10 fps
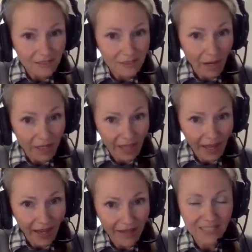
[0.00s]
the
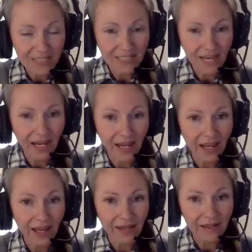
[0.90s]
podcast,
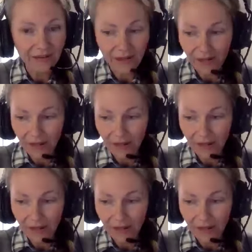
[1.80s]
and